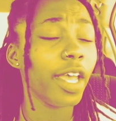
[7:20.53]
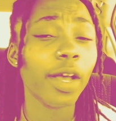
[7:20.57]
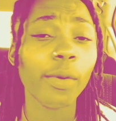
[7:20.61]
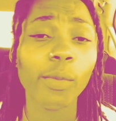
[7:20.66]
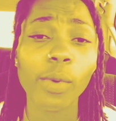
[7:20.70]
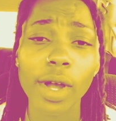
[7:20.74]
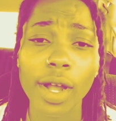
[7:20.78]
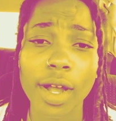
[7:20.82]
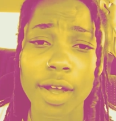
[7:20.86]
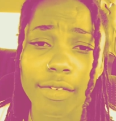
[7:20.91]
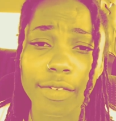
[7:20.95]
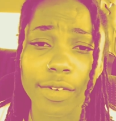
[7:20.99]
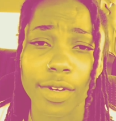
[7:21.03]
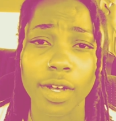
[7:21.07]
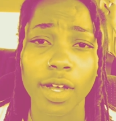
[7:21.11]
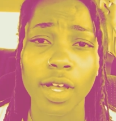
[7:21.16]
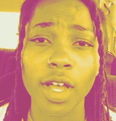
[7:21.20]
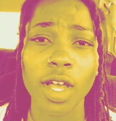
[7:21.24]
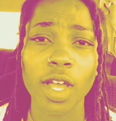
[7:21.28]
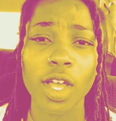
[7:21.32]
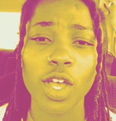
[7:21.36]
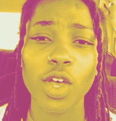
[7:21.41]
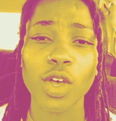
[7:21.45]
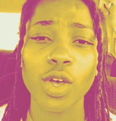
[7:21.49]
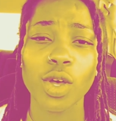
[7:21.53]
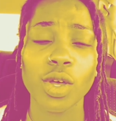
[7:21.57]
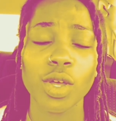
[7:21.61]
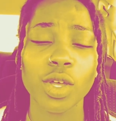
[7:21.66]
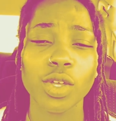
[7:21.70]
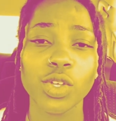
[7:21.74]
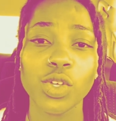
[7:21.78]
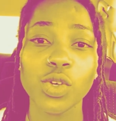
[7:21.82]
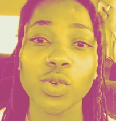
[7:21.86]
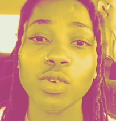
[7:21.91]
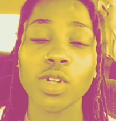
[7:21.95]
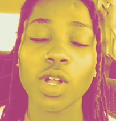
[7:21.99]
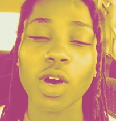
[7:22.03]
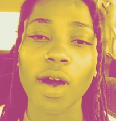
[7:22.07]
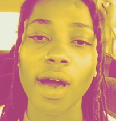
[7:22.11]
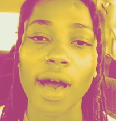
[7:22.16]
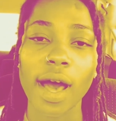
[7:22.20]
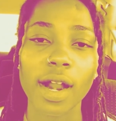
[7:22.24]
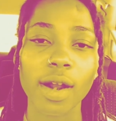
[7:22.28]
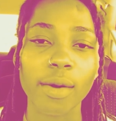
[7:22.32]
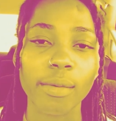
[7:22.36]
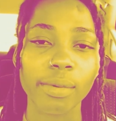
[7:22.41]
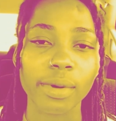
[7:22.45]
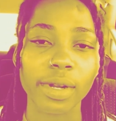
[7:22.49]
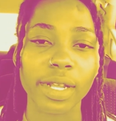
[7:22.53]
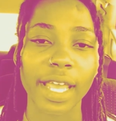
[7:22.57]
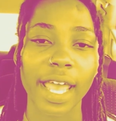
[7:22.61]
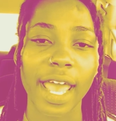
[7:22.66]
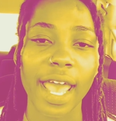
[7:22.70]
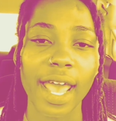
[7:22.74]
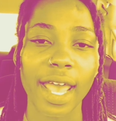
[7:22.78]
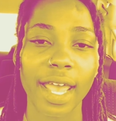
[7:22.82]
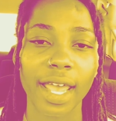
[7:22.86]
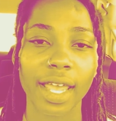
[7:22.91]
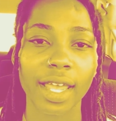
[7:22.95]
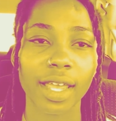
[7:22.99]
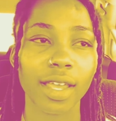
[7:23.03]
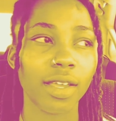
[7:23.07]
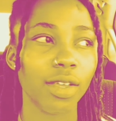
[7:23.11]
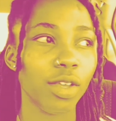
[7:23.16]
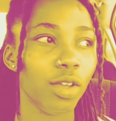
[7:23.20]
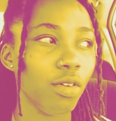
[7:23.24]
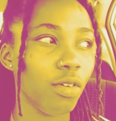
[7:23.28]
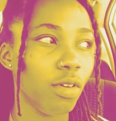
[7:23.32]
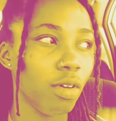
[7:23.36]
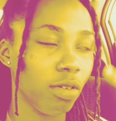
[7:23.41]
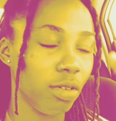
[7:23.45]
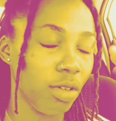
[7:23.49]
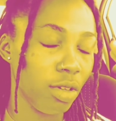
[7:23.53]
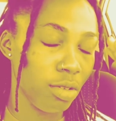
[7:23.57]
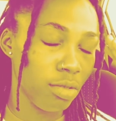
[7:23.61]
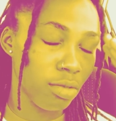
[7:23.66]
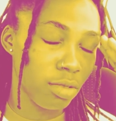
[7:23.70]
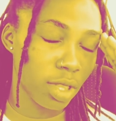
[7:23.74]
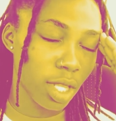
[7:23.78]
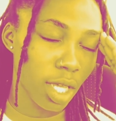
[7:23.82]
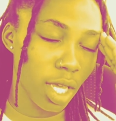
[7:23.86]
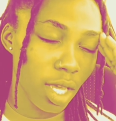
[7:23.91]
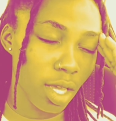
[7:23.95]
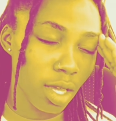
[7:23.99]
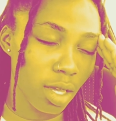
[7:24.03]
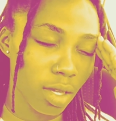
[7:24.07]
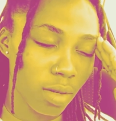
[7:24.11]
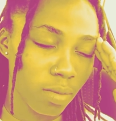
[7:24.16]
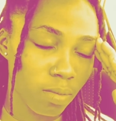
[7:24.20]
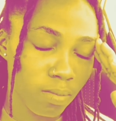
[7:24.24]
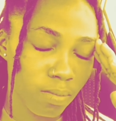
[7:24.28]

wherever, you know how to react. You think.